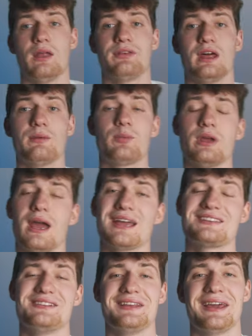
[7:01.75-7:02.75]
And then we
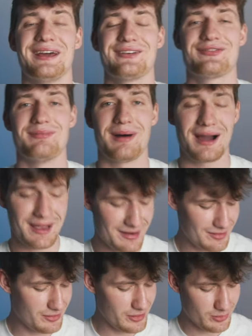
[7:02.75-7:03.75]
actually have my
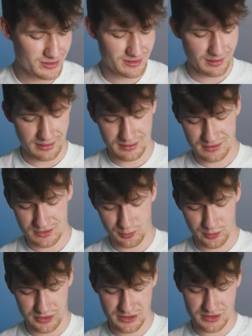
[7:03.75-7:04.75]
newest lens,
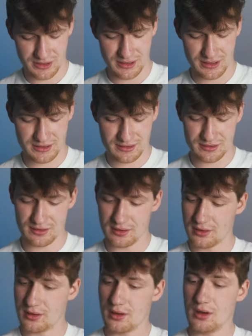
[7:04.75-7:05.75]
which is
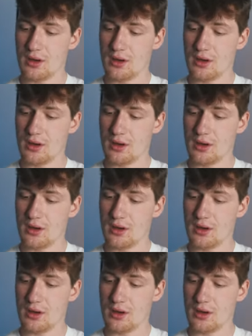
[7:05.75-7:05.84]
the